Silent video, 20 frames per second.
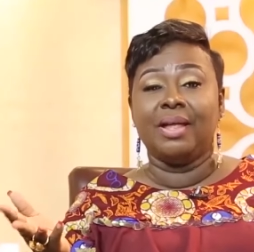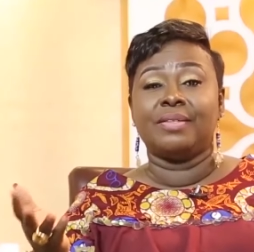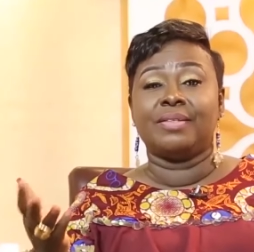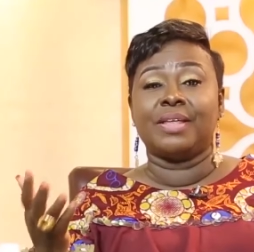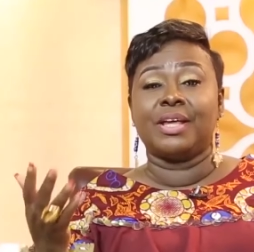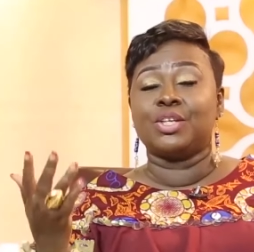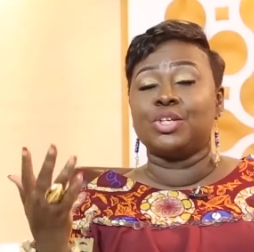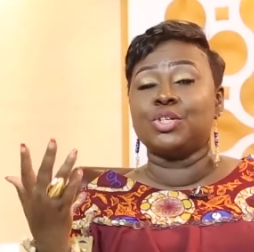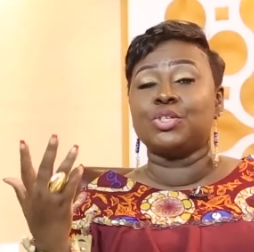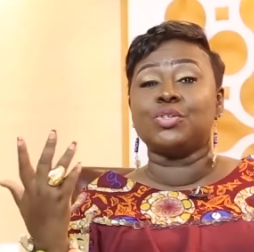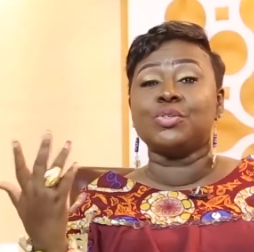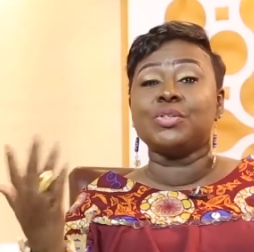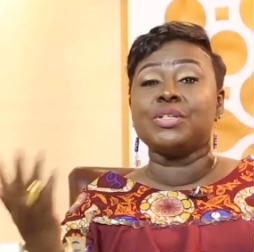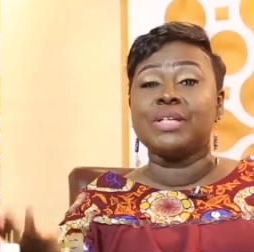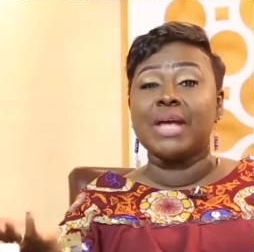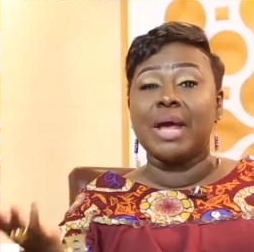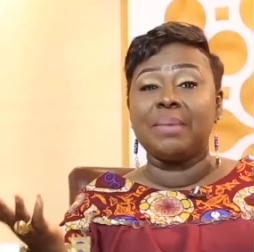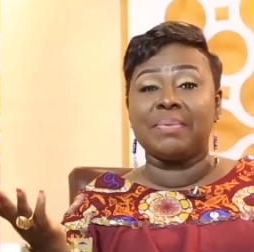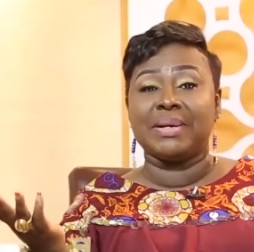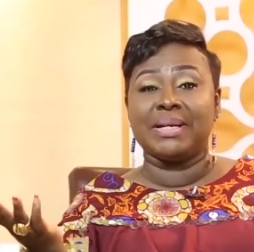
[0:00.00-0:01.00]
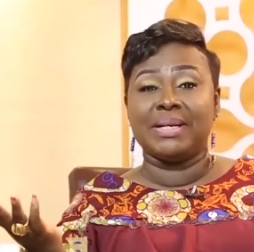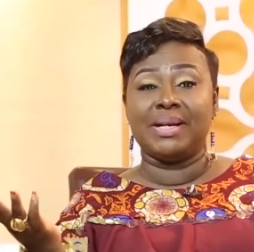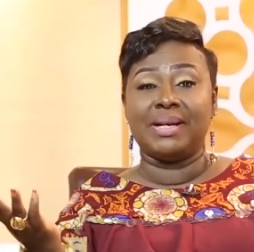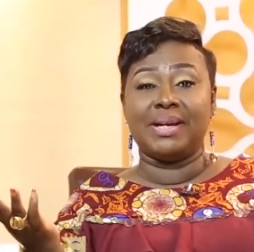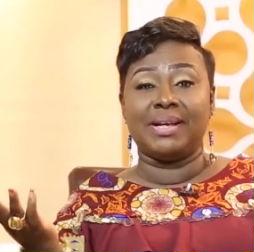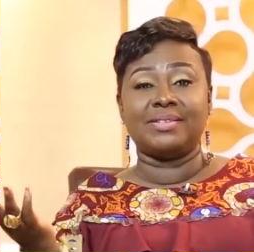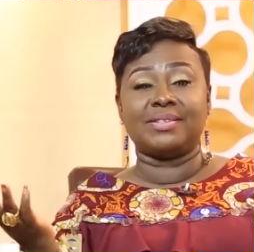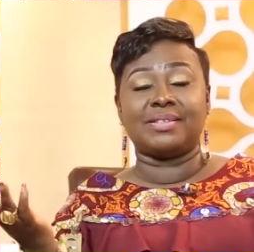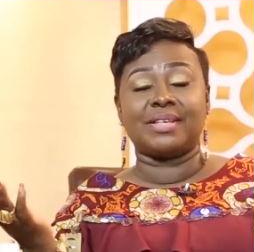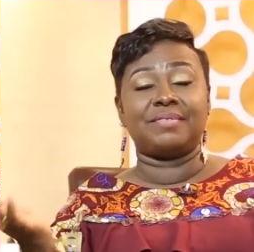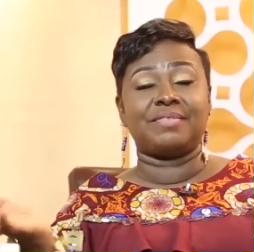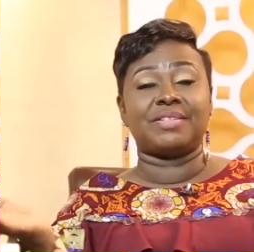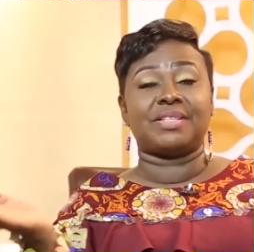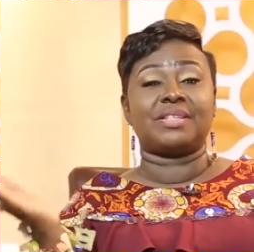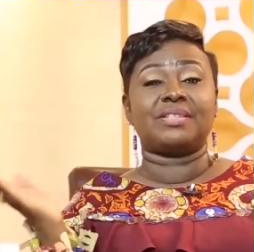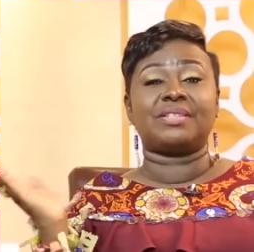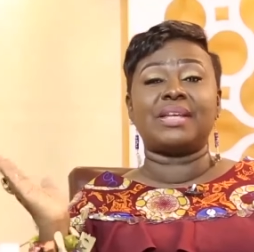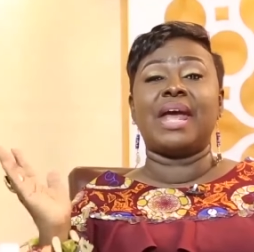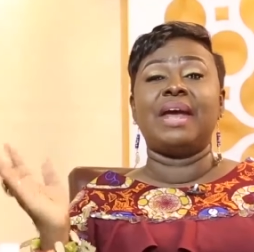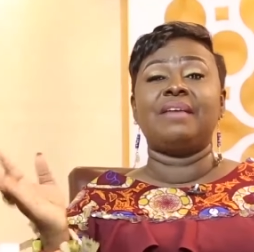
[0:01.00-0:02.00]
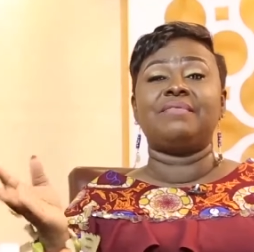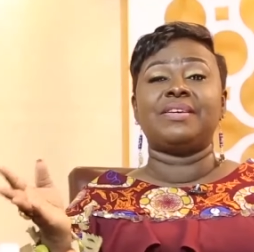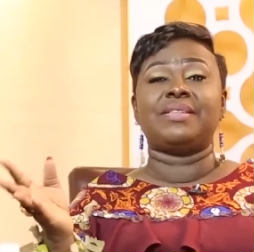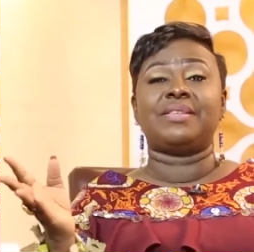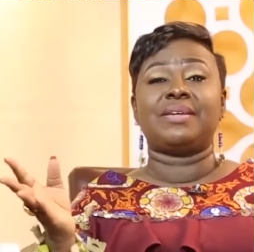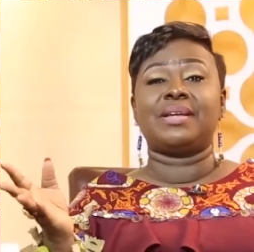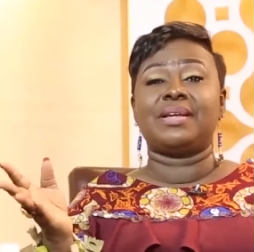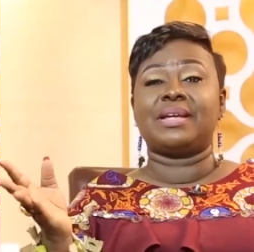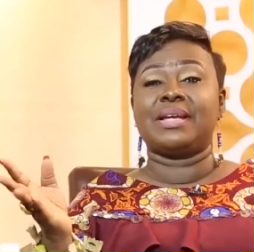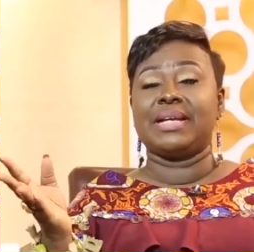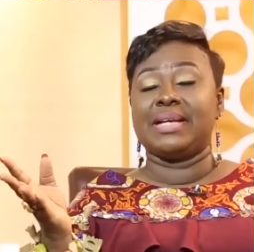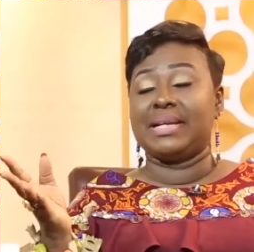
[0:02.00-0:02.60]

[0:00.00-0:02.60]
Thank you to Yep Cleaning Services, everything